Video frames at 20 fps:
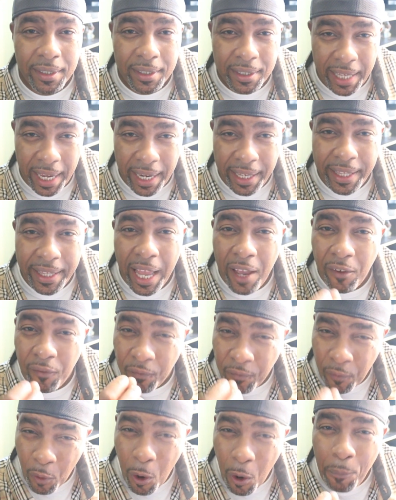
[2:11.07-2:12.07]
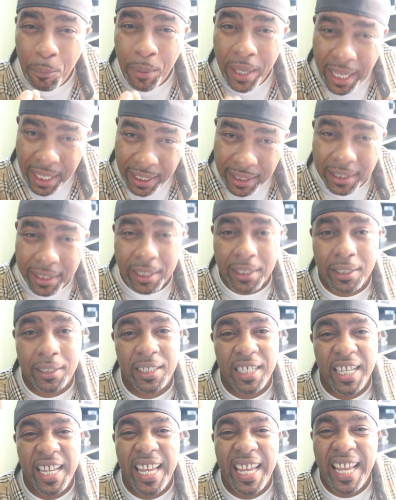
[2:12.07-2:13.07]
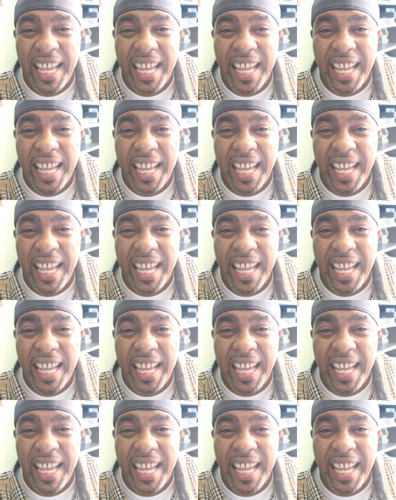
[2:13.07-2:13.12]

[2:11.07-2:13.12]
Take that 4 pieces